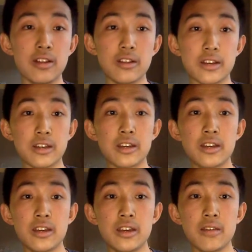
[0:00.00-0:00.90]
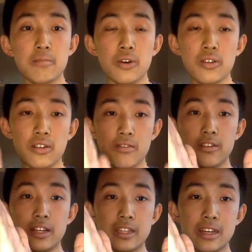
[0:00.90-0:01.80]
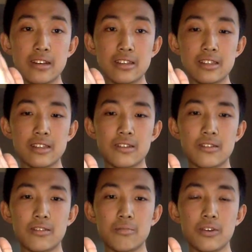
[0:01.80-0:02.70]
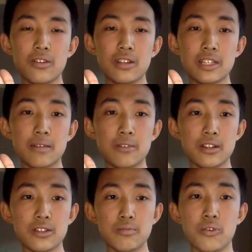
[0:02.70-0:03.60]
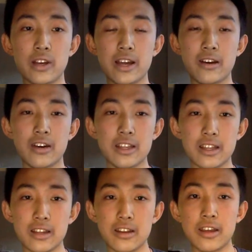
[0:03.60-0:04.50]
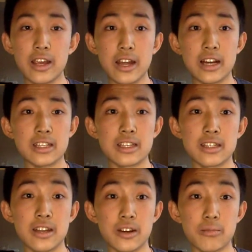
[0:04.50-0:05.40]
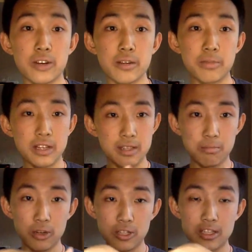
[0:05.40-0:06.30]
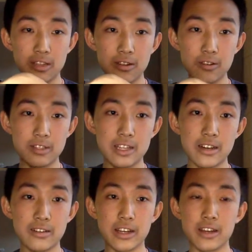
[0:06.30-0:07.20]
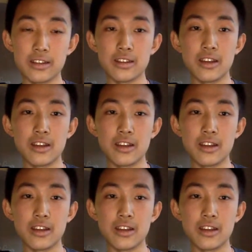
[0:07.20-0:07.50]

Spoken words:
Like both the V-tails, or both the stabilizers point out, and then it acts as an air brake because it pushes the nose down, and